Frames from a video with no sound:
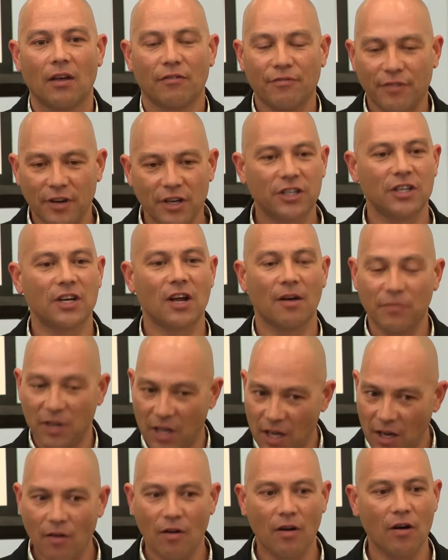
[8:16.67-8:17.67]
Finishing up,
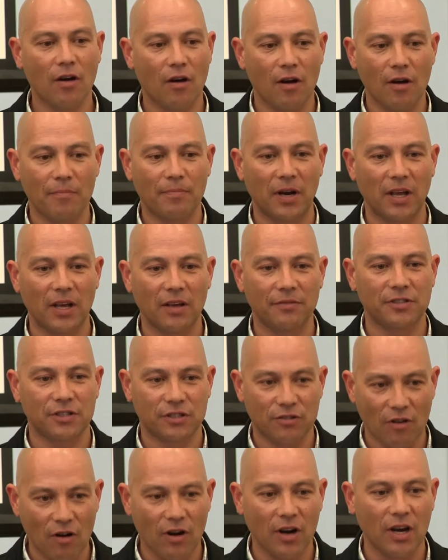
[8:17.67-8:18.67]
yeah, I, I believe
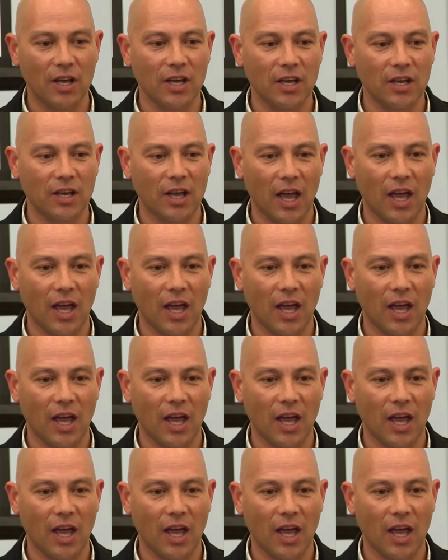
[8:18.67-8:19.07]
strongly,